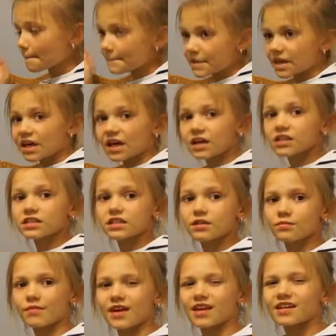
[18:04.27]
because it
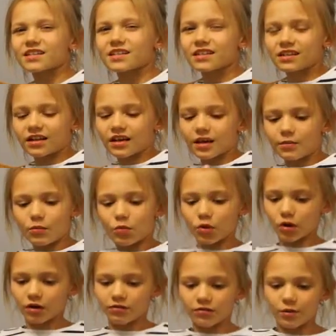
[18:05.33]
makes it like more
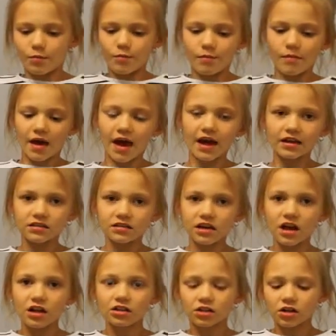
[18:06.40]
of a matte
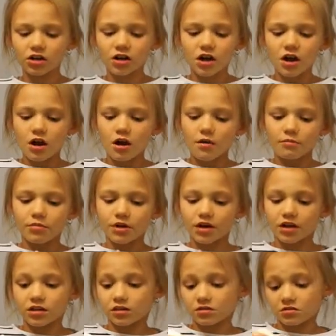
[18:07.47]
color.
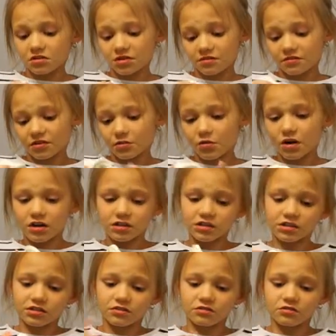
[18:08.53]
But if you want to
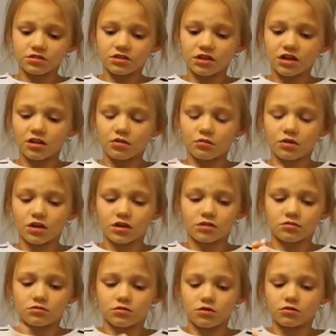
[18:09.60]
use the other way,
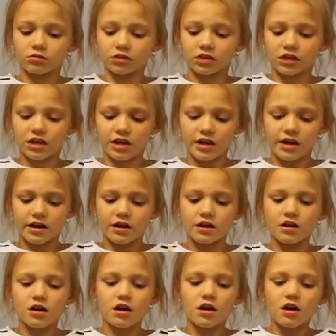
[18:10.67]
you totally can.
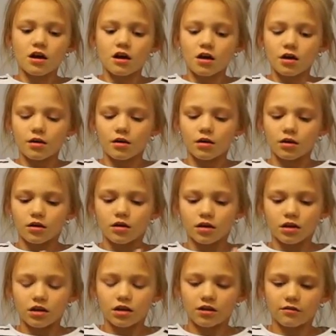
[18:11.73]

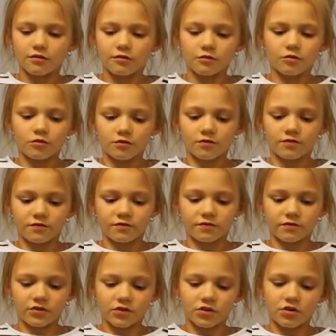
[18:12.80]

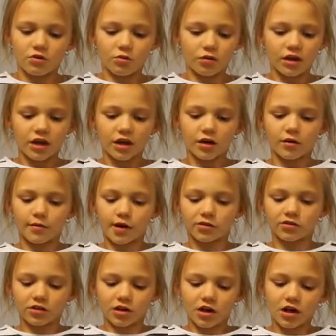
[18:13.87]
If you don't care about
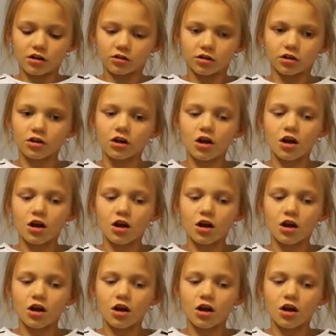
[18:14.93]
the color.